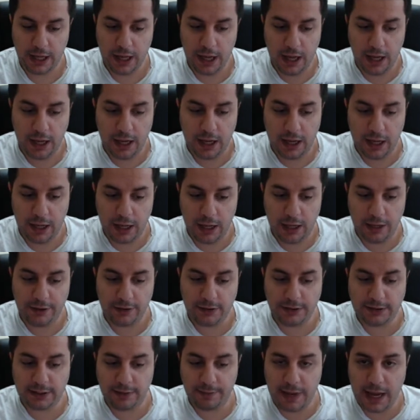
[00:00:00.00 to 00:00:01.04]

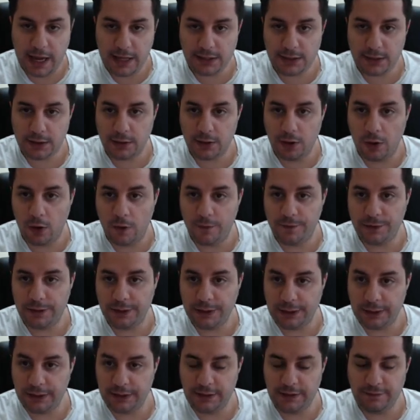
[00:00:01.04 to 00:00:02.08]
there's a mastery over in
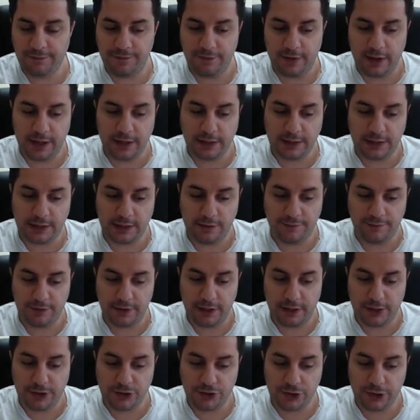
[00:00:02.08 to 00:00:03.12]
the
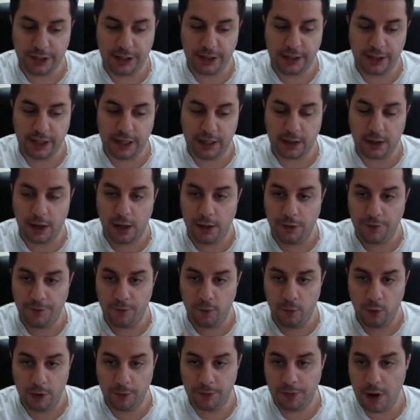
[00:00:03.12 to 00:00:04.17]
defensive tree that called
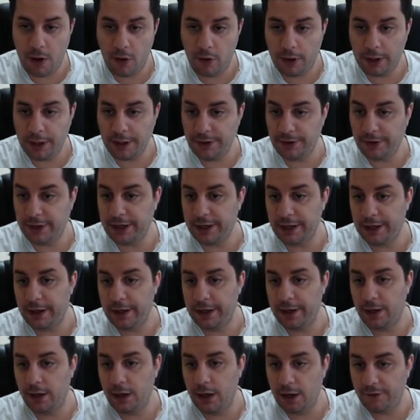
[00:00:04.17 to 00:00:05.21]
Willpower, and you
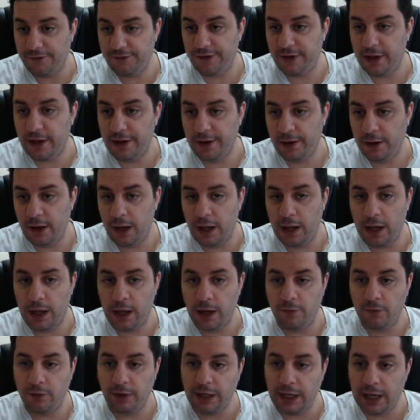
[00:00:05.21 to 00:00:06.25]
can offset it
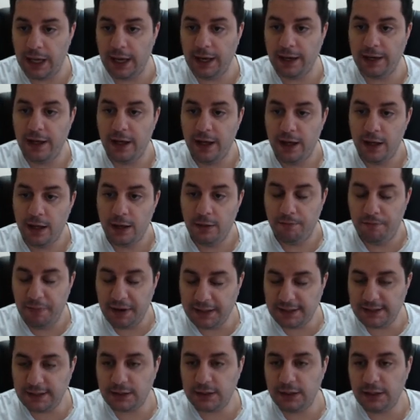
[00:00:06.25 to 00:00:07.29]
and regain
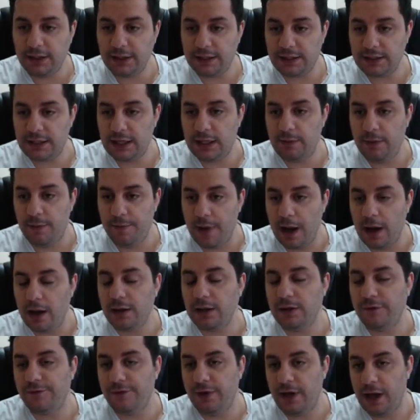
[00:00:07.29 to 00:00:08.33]
basically the same amount
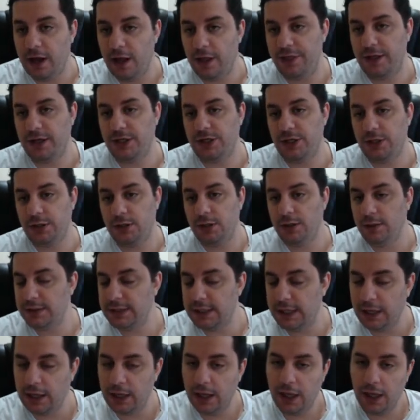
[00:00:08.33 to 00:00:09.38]
of health that you're
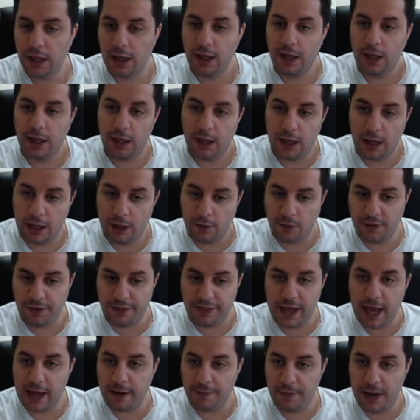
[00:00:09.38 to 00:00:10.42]
losing with
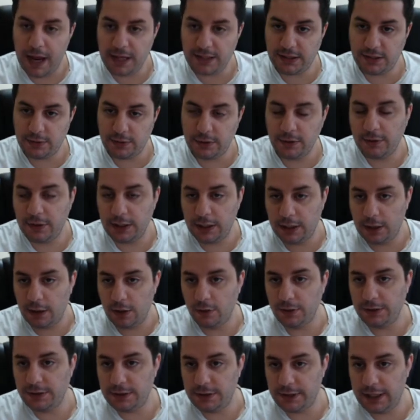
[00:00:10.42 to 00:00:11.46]
that mastery. We're going to go
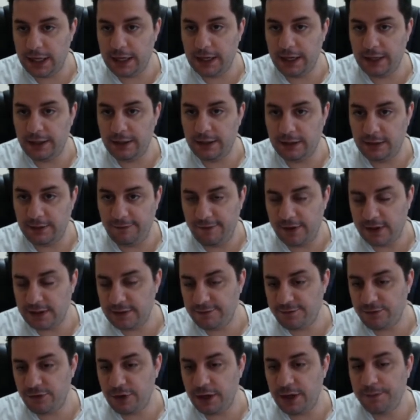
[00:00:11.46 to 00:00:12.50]
into that in the defensive
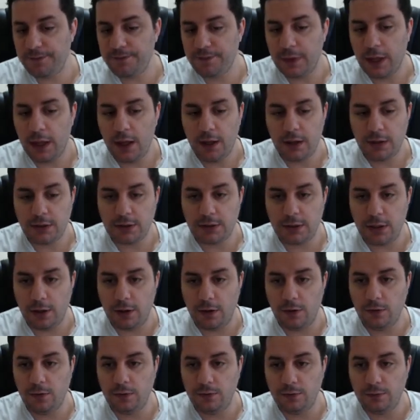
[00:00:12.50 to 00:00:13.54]
tree.
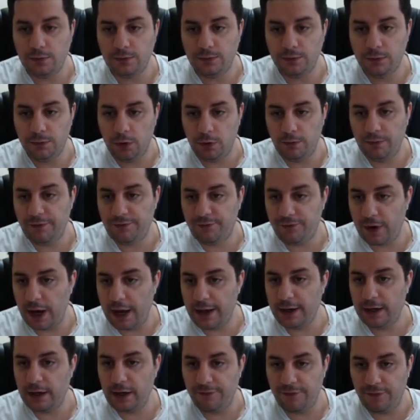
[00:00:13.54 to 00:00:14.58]
So don't be
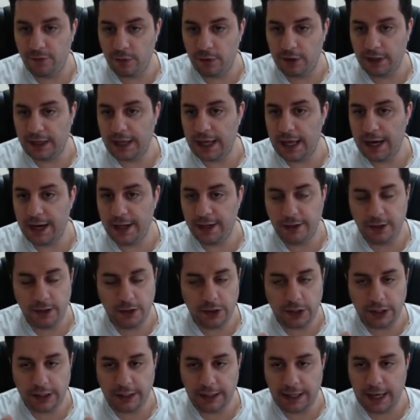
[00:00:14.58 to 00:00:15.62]
frightened. If you want to get it, you
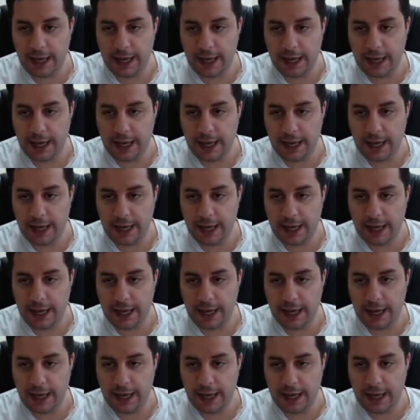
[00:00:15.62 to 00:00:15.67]
can get